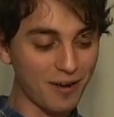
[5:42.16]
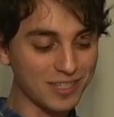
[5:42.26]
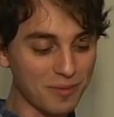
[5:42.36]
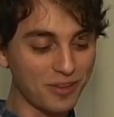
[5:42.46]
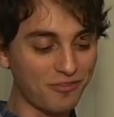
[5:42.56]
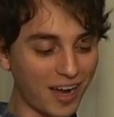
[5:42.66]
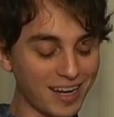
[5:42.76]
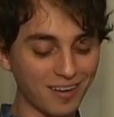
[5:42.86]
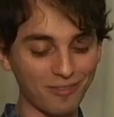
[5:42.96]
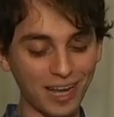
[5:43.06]
I was able to find
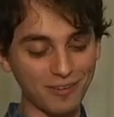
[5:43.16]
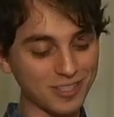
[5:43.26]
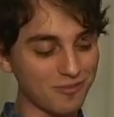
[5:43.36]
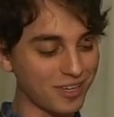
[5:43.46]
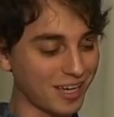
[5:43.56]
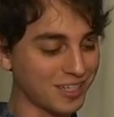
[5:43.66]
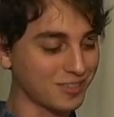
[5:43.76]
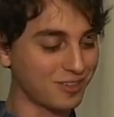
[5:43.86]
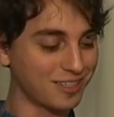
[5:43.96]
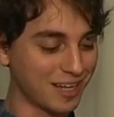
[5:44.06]
it while I was on
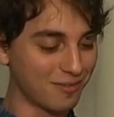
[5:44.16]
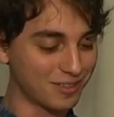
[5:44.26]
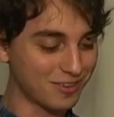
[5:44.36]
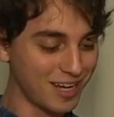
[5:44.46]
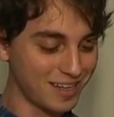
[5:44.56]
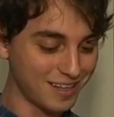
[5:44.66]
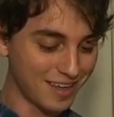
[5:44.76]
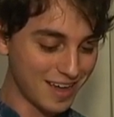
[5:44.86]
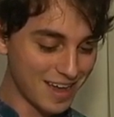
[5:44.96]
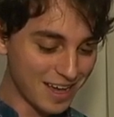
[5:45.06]
vacation one time. It was great.
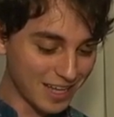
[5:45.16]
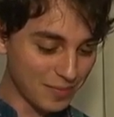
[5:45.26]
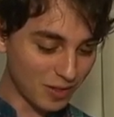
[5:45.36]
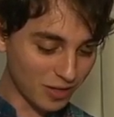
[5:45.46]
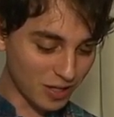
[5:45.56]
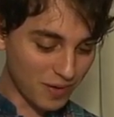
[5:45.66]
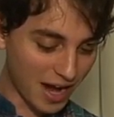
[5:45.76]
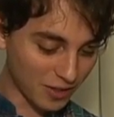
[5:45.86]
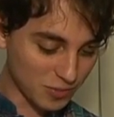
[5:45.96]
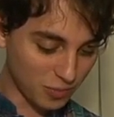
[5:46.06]
Let me look at the
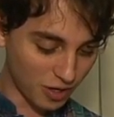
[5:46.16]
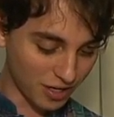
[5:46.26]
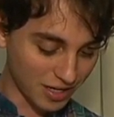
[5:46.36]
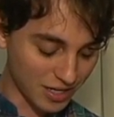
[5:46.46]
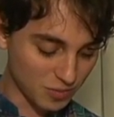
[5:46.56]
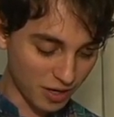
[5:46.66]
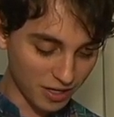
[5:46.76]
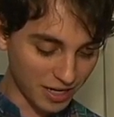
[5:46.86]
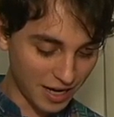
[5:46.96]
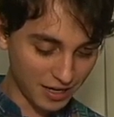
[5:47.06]
back of this book. It's
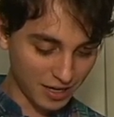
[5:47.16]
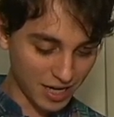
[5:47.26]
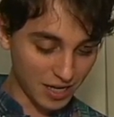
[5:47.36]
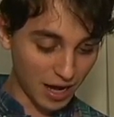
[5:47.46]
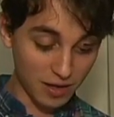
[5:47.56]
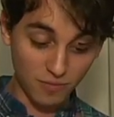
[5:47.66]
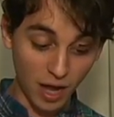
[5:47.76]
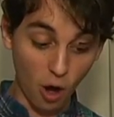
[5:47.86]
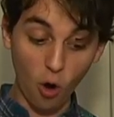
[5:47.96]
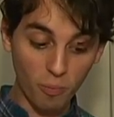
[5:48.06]
probably got a. It, I,
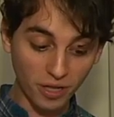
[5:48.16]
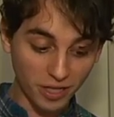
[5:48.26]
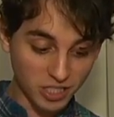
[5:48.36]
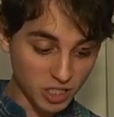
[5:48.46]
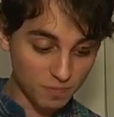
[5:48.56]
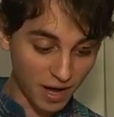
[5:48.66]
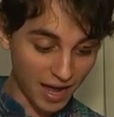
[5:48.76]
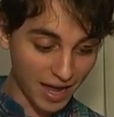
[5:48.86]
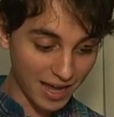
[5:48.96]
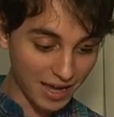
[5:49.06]
I hope it lists
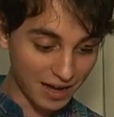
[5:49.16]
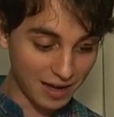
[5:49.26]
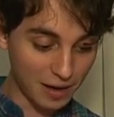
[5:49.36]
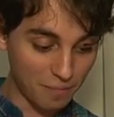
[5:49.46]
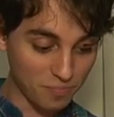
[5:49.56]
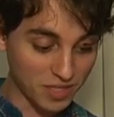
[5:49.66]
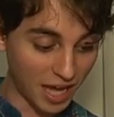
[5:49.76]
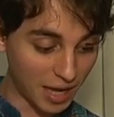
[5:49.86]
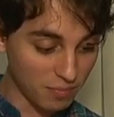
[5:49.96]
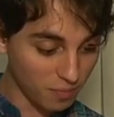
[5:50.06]
by um,
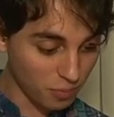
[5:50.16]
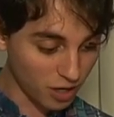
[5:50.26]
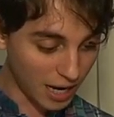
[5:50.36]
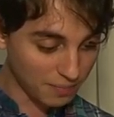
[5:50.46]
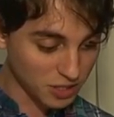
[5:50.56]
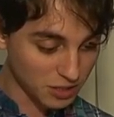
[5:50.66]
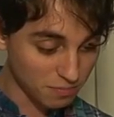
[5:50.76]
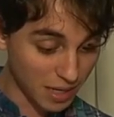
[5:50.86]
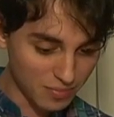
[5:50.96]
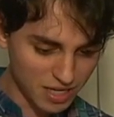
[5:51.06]
game, perhaps.
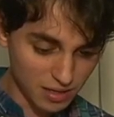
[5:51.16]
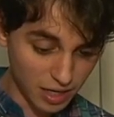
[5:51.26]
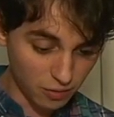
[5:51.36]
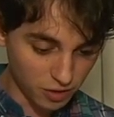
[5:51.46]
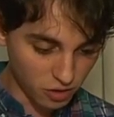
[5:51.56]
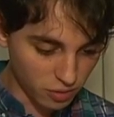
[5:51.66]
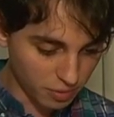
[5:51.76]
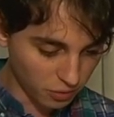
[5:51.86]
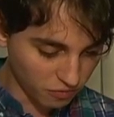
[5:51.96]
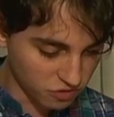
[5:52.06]
Maybe. I don't know. I'm going
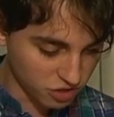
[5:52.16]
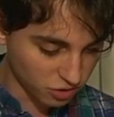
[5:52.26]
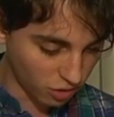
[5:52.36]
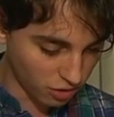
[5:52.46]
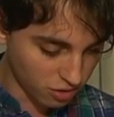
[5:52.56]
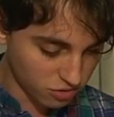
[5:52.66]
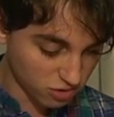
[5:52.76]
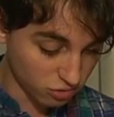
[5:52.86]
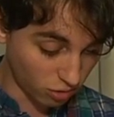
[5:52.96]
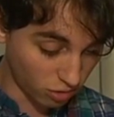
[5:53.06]
to look for star.
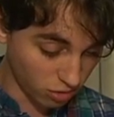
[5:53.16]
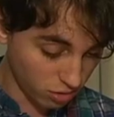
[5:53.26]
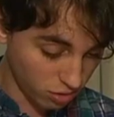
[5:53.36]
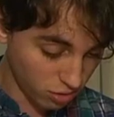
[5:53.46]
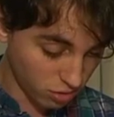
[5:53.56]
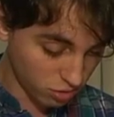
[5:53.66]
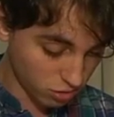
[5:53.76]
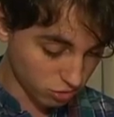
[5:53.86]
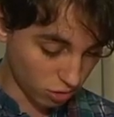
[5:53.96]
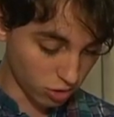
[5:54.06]
Star?
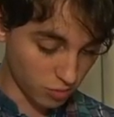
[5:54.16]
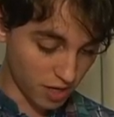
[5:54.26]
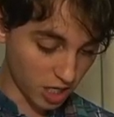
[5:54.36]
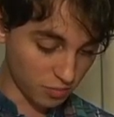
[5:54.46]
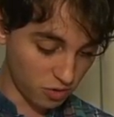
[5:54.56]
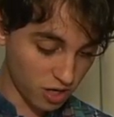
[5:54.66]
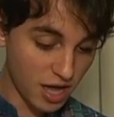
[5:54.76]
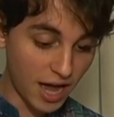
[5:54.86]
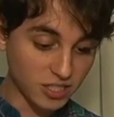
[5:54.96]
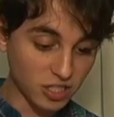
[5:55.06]
Star in the back of the book.
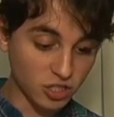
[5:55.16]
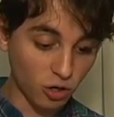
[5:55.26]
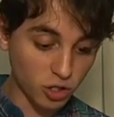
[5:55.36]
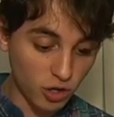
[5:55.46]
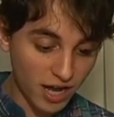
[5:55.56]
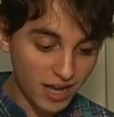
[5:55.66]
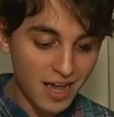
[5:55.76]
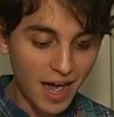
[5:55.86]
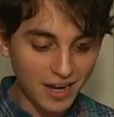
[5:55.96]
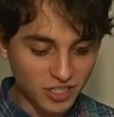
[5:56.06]
I see Star Trek
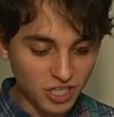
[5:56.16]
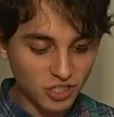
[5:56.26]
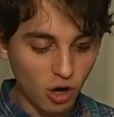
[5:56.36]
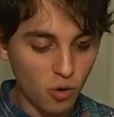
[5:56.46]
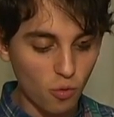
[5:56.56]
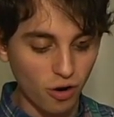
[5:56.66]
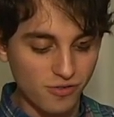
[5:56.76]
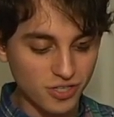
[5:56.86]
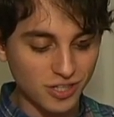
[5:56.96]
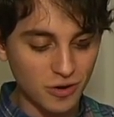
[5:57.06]
and I see Star
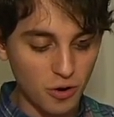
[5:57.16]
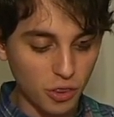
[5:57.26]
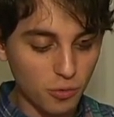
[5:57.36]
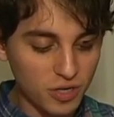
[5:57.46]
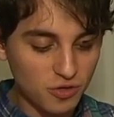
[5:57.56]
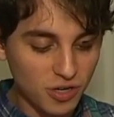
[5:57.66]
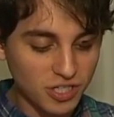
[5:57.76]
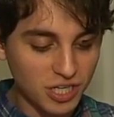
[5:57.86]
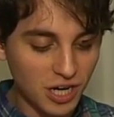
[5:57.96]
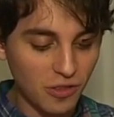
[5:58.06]
Wars. There are three drinks
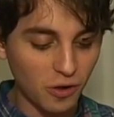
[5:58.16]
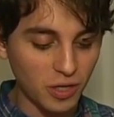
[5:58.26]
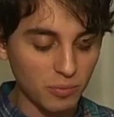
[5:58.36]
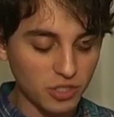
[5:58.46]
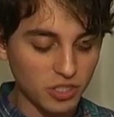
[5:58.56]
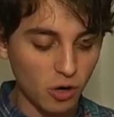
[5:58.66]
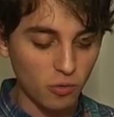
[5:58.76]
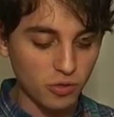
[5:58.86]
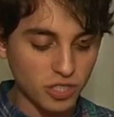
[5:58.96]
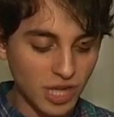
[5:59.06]
in here that are labeled Star
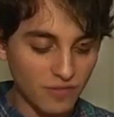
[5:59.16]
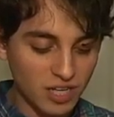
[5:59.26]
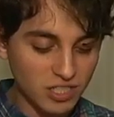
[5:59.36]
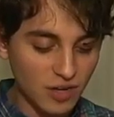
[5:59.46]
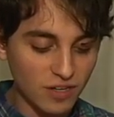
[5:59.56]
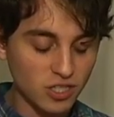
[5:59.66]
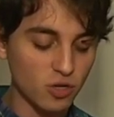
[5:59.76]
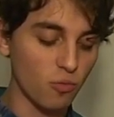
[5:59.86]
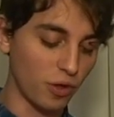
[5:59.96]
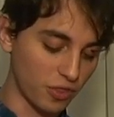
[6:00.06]
Wars 70,
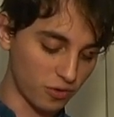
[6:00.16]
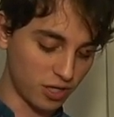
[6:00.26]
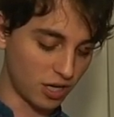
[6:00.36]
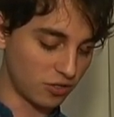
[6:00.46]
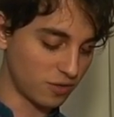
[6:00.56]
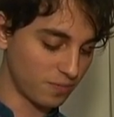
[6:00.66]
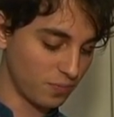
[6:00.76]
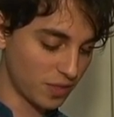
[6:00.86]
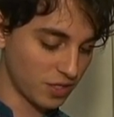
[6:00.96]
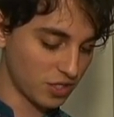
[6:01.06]
72, and 138.
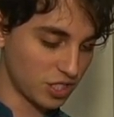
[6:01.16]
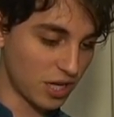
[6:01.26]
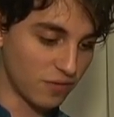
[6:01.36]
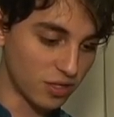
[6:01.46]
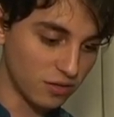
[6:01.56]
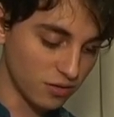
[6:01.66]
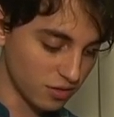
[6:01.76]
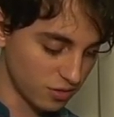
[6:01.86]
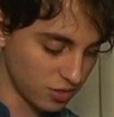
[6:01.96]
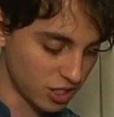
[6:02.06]
70,
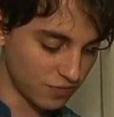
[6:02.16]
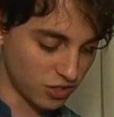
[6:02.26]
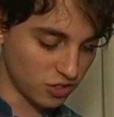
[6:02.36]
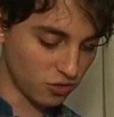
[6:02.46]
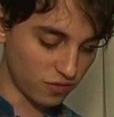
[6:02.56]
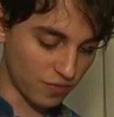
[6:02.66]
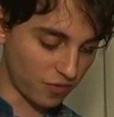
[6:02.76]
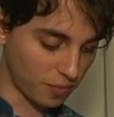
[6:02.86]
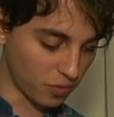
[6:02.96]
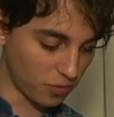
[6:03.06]
72, as I'm
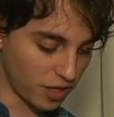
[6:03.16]
flipping through